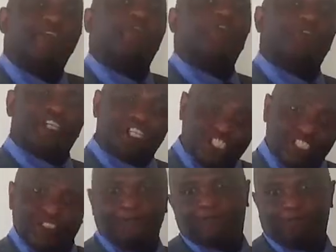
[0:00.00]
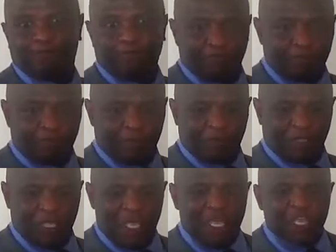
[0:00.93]
a foundation.
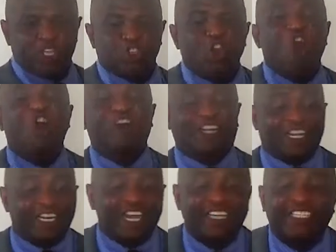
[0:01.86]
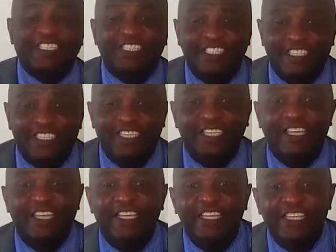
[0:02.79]
So grace
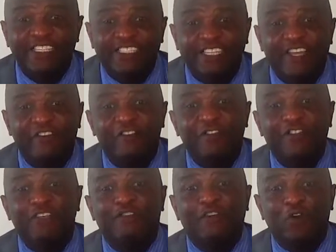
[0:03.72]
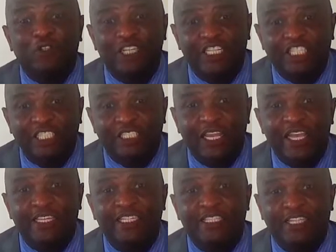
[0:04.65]
is the foundation,
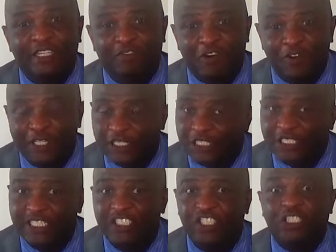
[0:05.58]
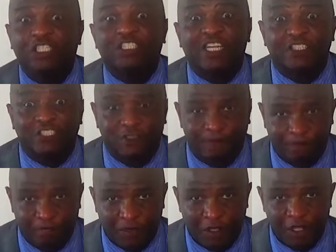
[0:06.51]
and the foundation is Jesus.
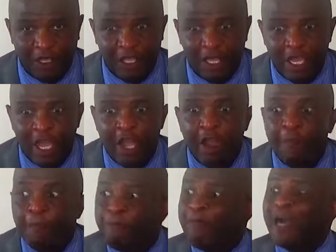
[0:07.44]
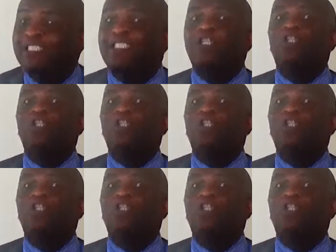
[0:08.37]
But